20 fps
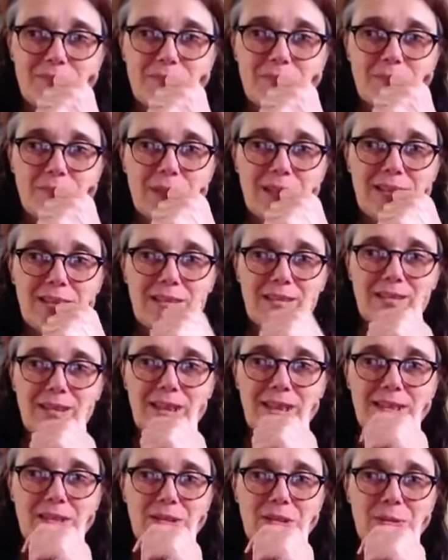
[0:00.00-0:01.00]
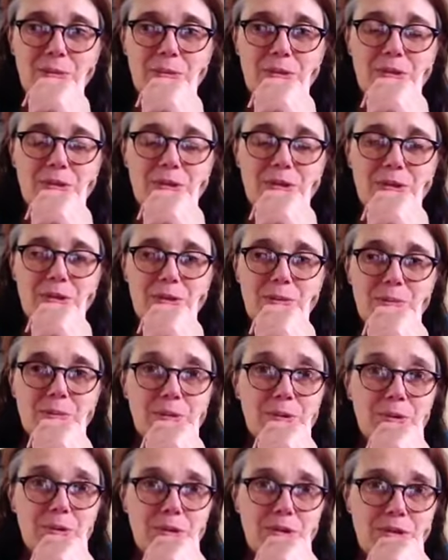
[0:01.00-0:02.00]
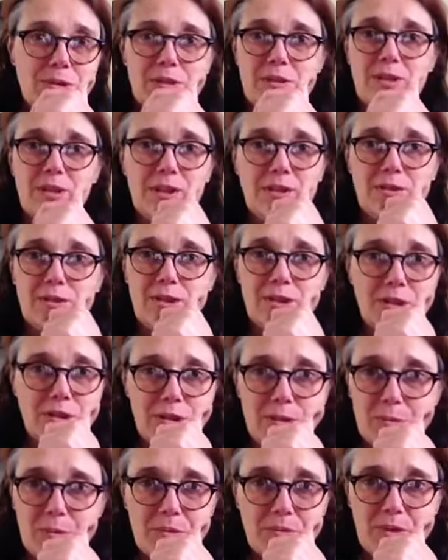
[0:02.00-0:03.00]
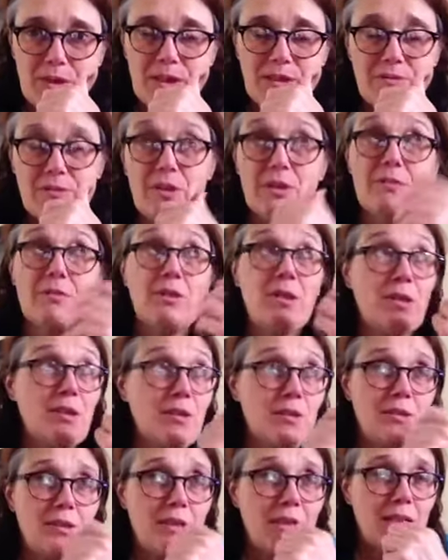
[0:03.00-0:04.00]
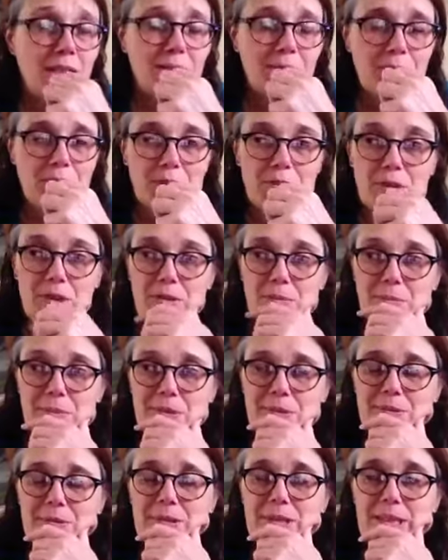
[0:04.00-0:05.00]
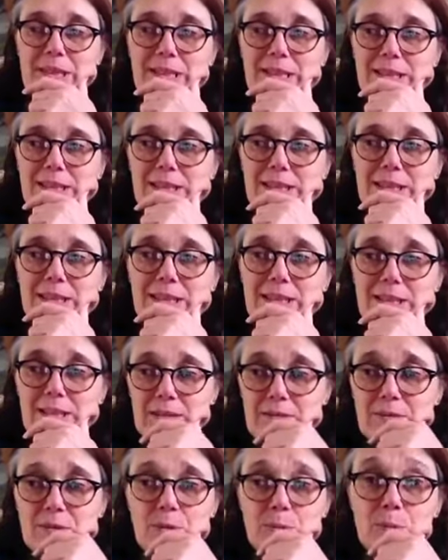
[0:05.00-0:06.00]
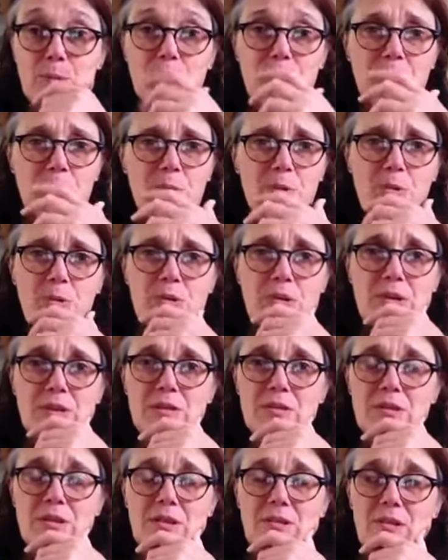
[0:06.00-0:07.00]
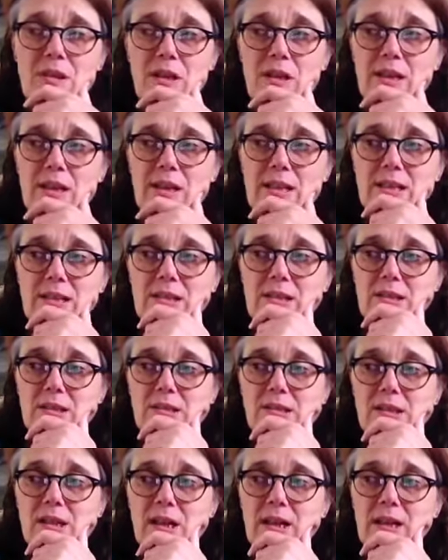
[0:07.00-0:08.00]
mental health, was as important as going to the gym and running 5k on the treadmill, if not more important. And